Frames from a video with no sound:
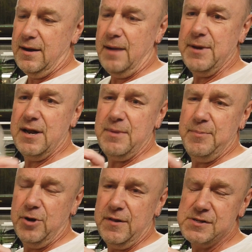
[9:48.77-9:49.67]
I'm going to
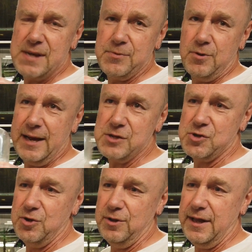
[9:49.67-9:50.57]
be putting this up to about
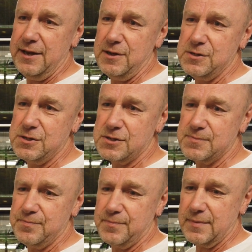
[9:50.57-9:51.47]
2 litres.